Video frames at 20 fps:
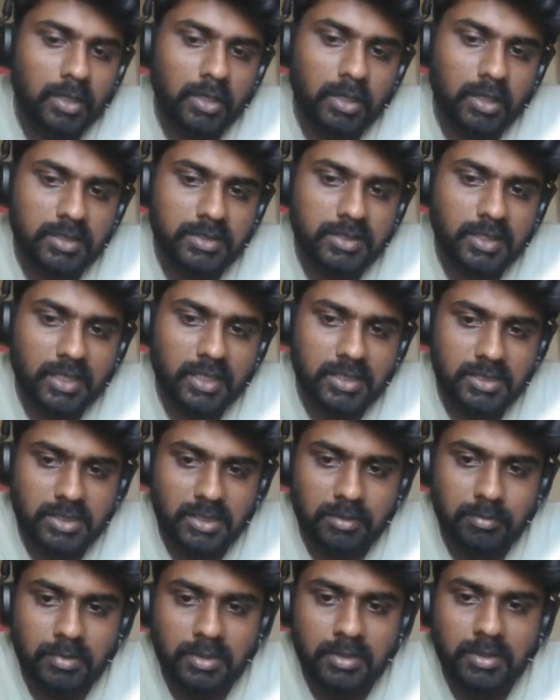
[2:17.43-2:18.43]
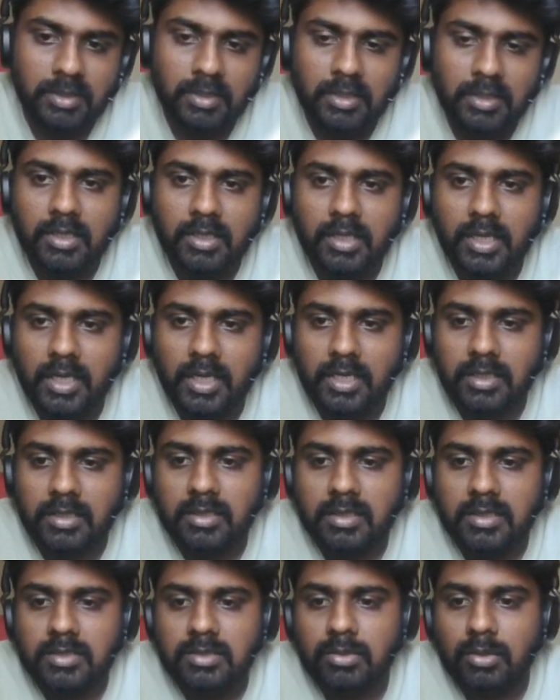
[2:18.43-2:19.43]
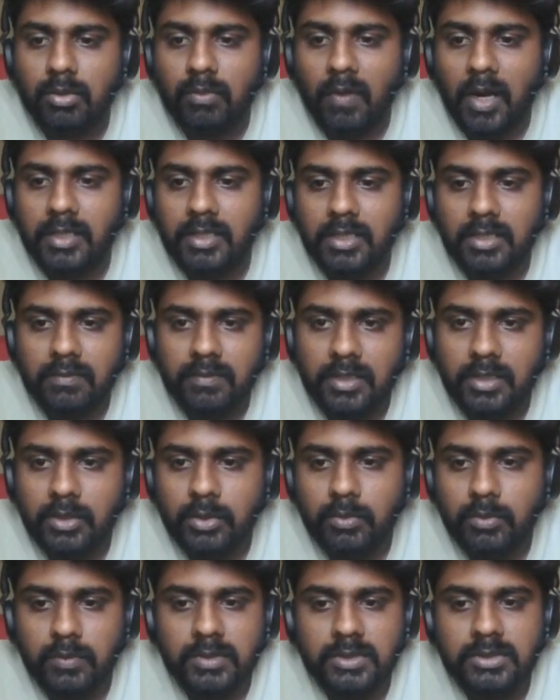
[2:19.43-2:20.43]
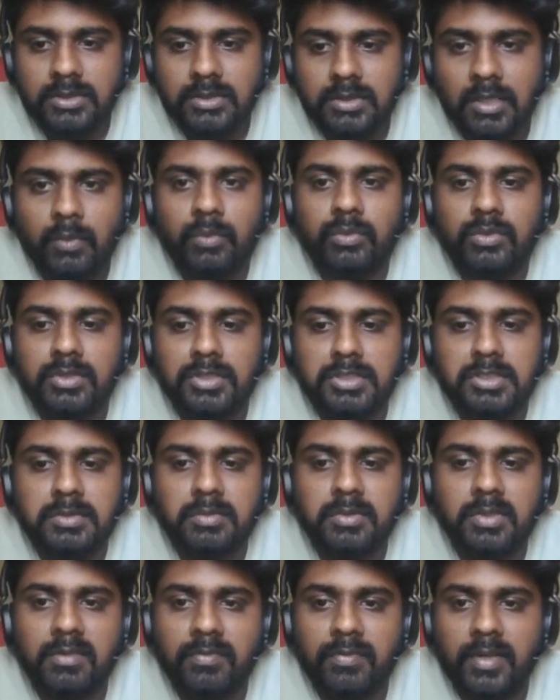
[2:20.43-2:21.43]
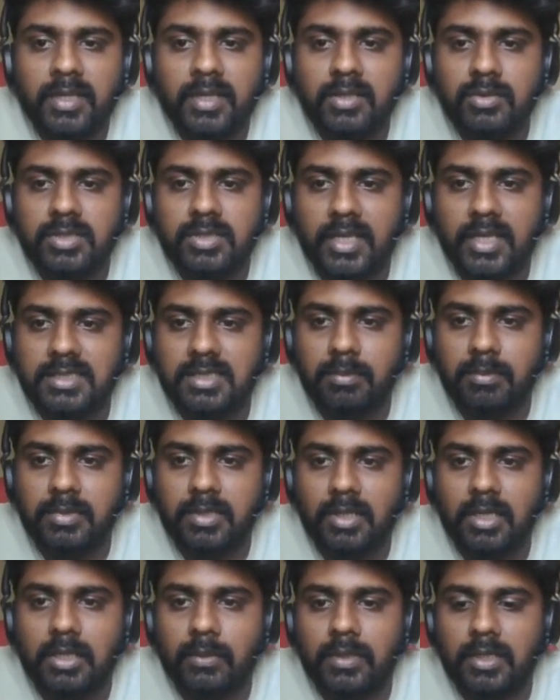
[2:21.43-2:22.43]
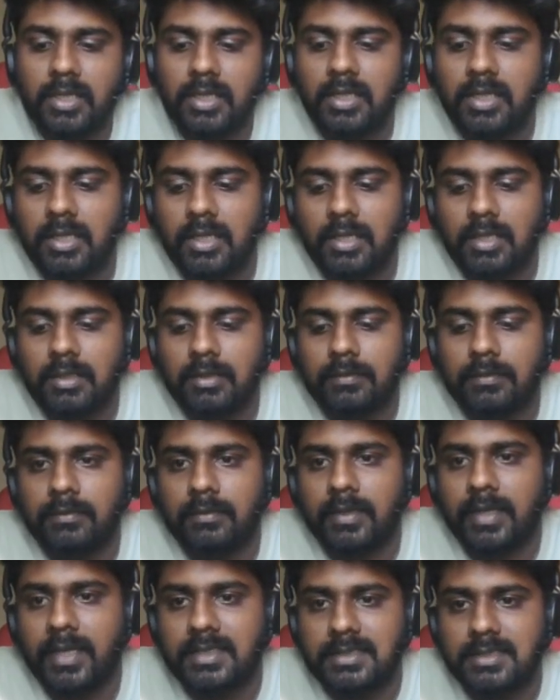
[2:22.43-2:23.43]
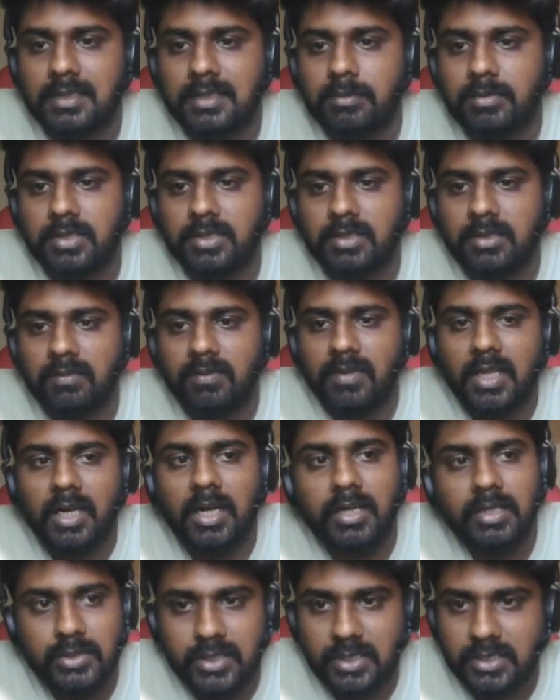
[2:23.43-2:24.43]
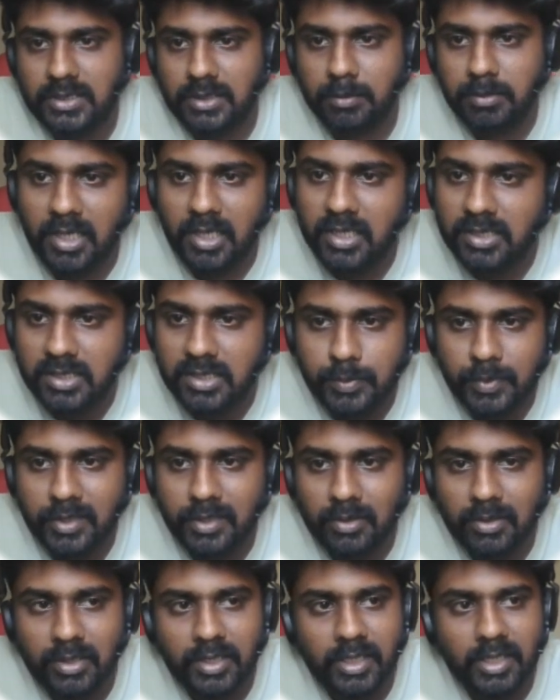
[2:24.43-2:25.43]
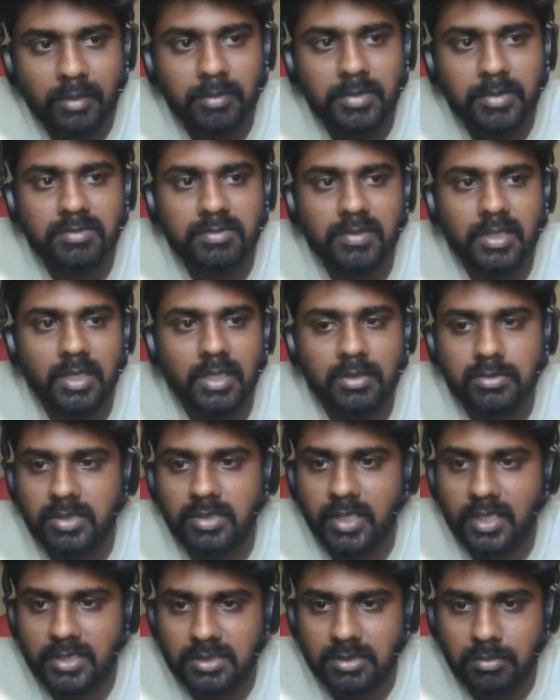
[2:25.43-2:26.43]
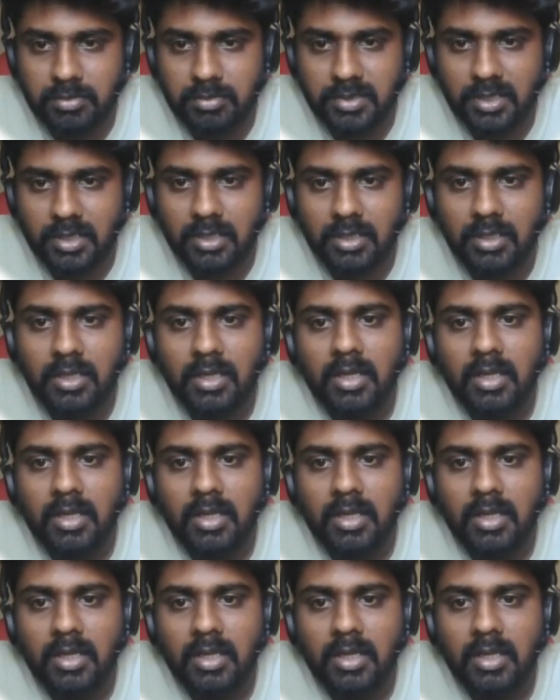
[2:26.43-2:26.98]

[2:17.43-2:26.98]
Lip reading: second table, right? So what it will do is, now this, if I use except all query here, except, we can't use except all in this particular database, we can use the except here.